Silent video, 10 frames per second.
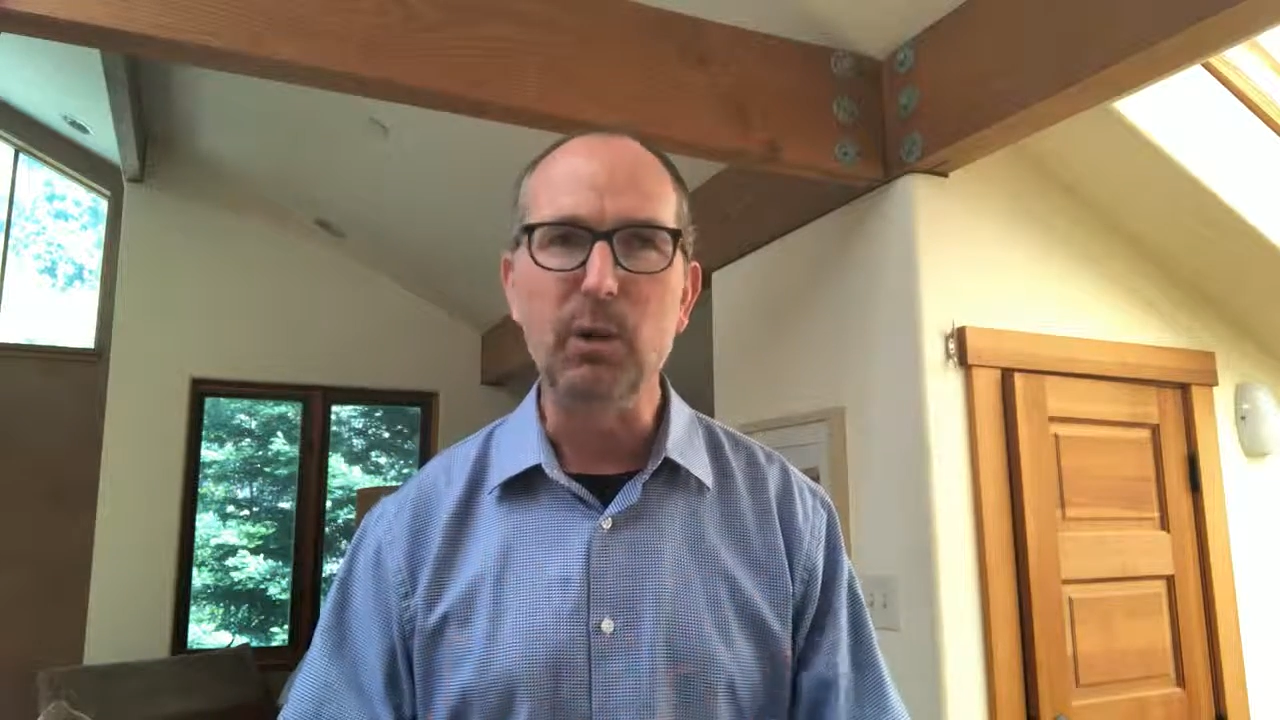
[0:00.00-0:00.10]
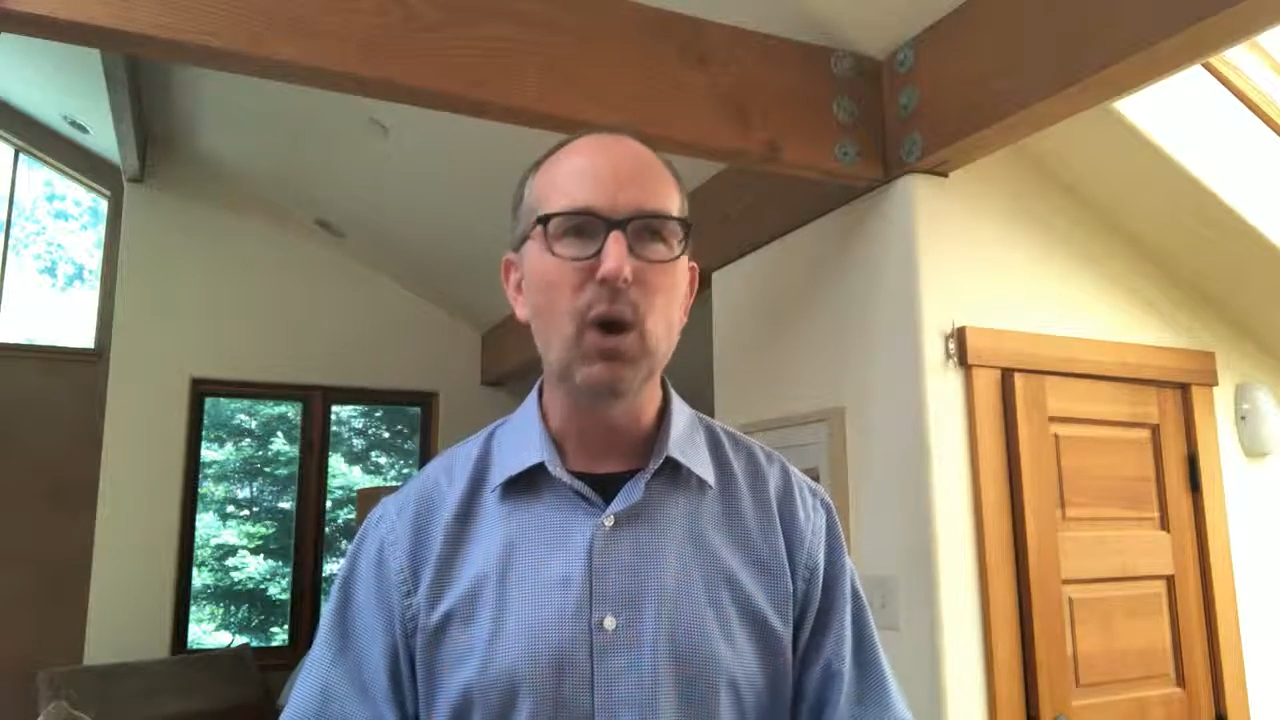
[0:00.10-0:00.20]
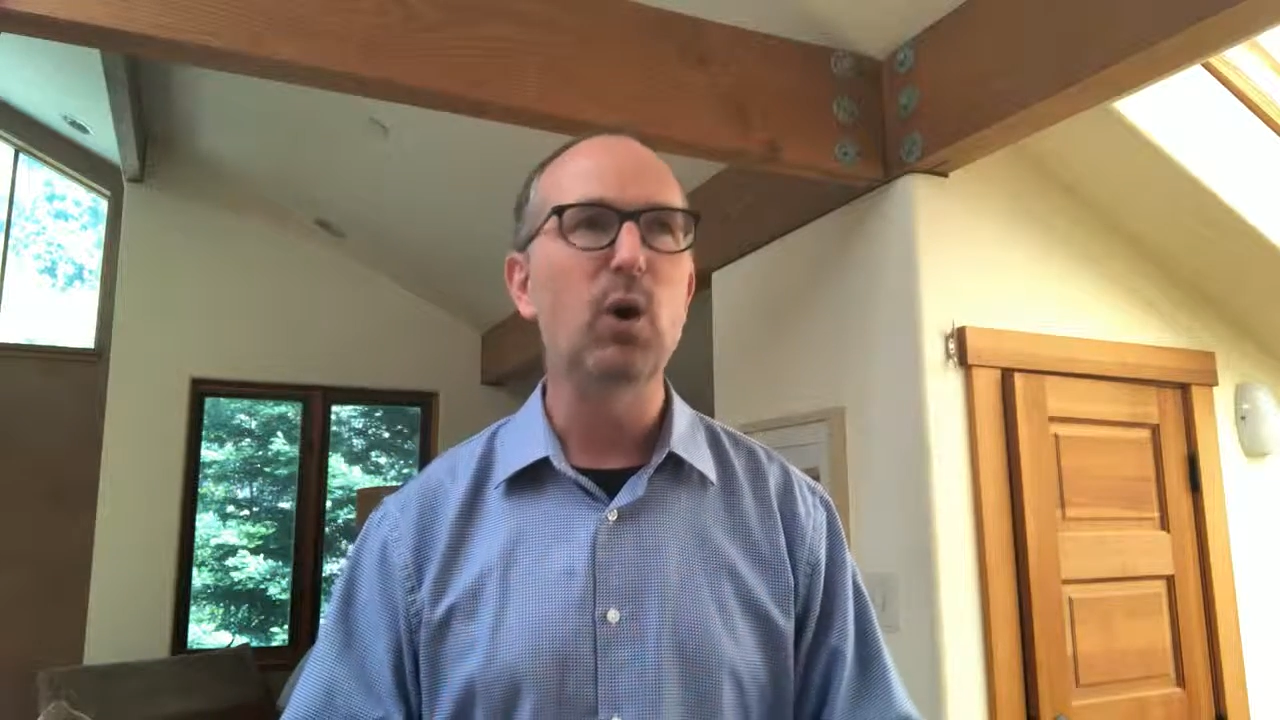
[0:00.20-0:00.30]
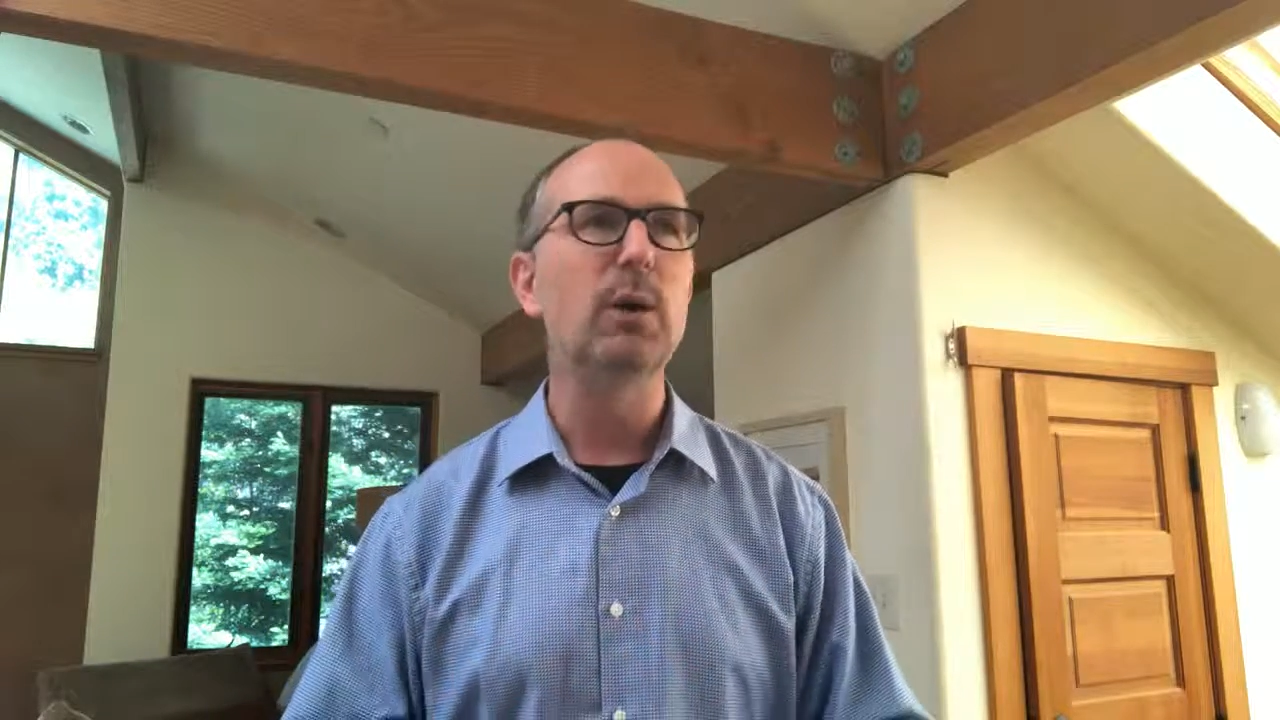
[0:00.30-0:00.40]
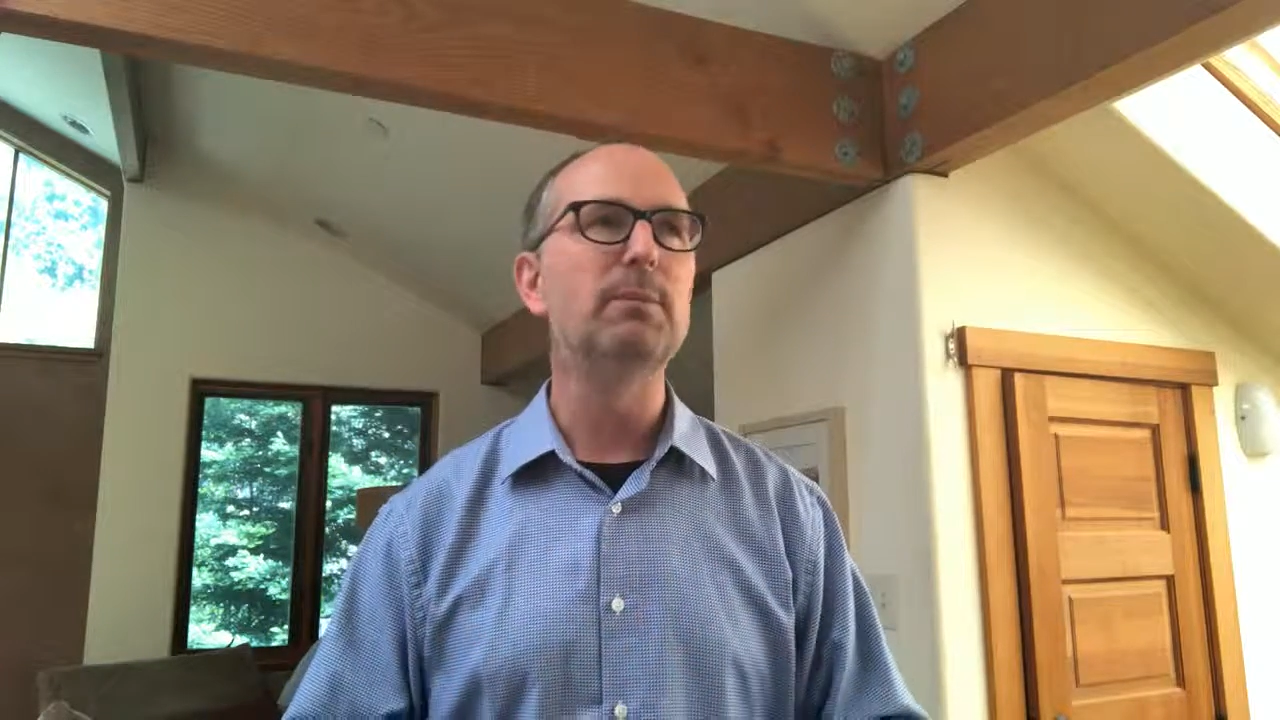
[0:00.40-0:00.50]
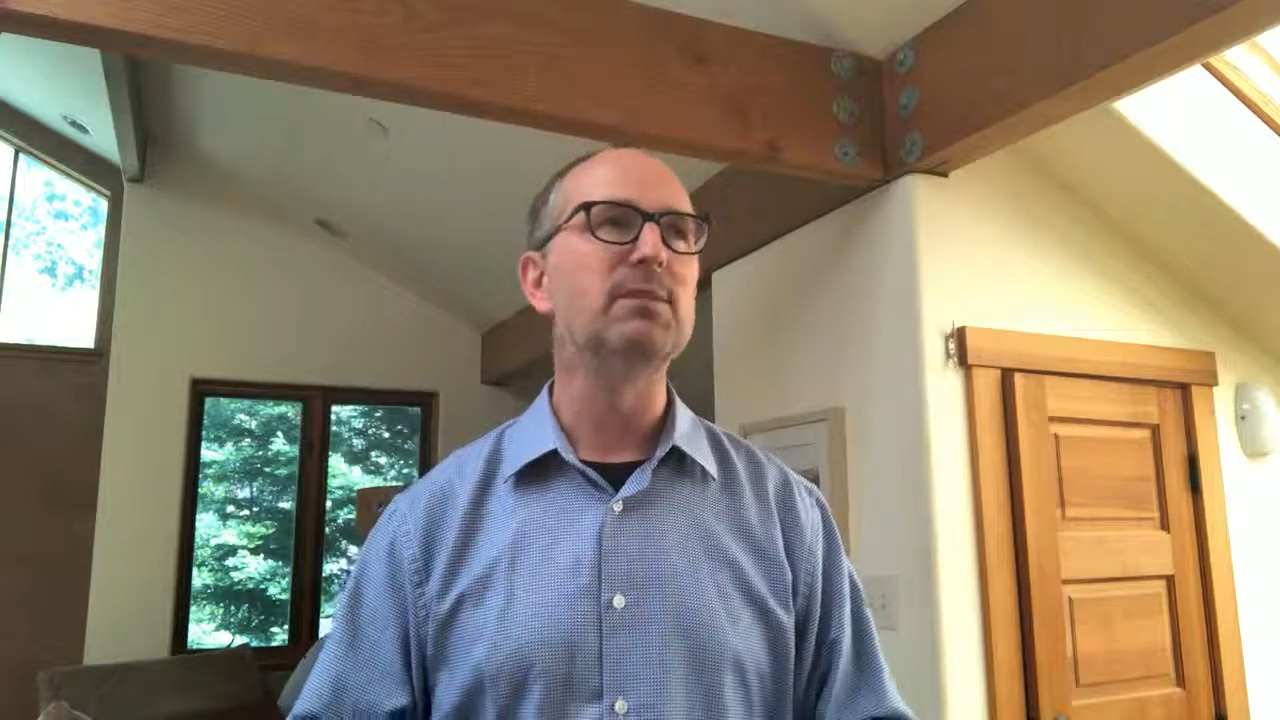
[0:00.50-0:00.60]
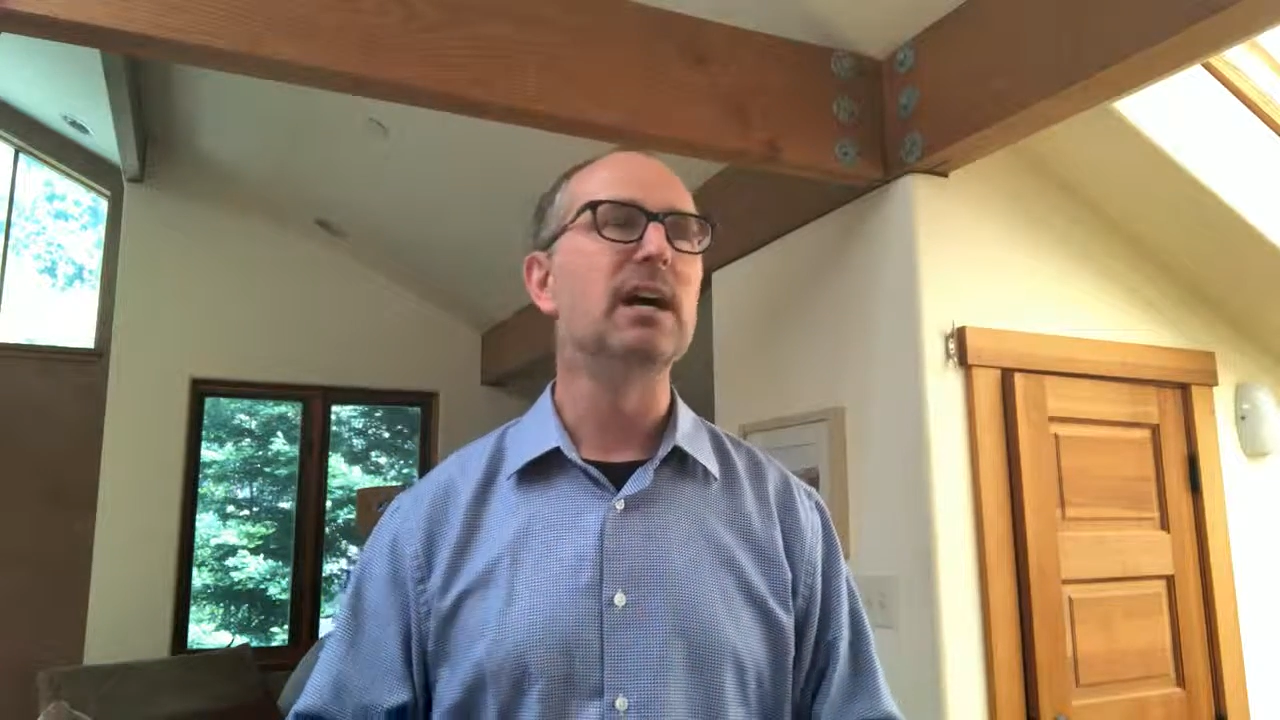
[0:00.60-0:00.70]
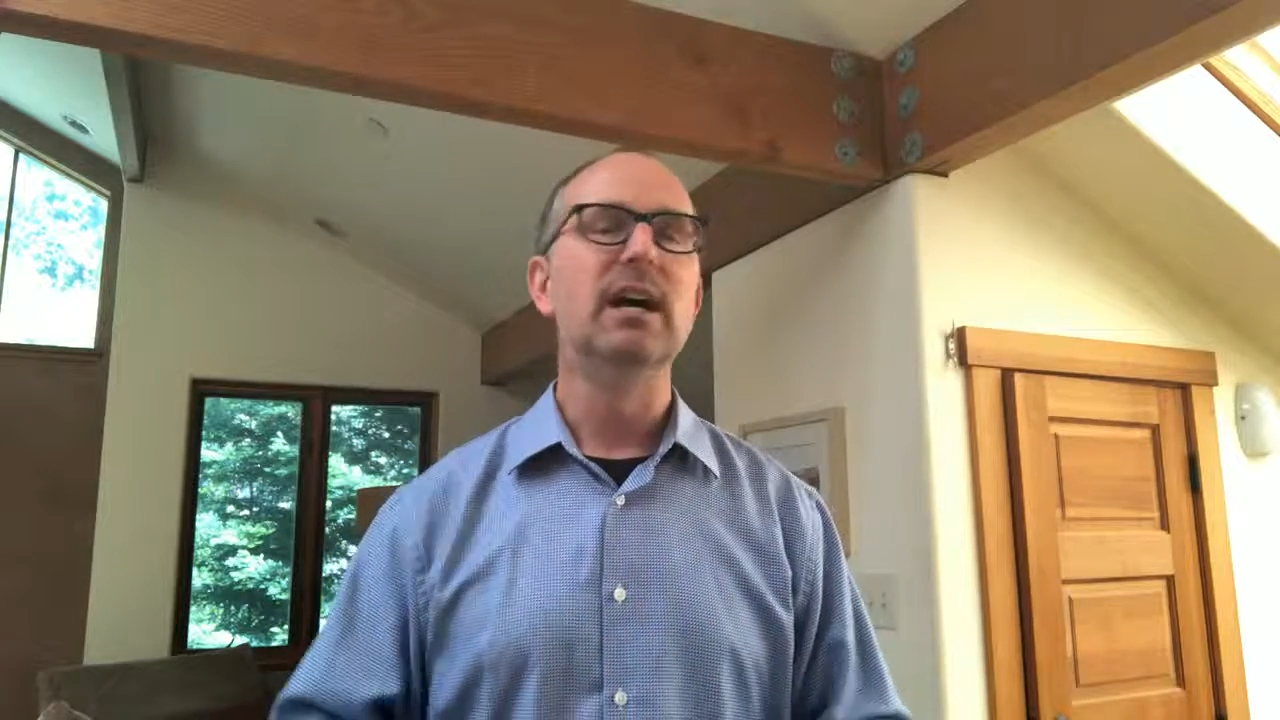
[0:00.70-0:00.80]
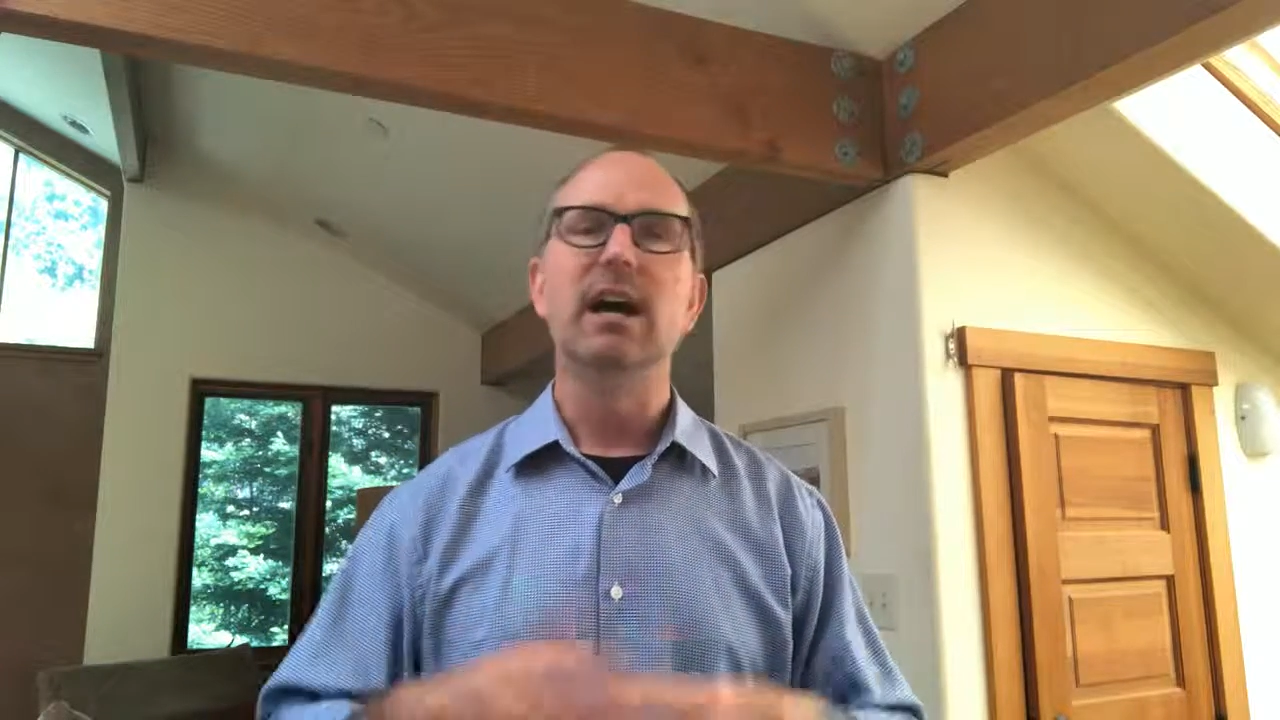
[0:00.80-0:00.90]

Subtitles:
poems,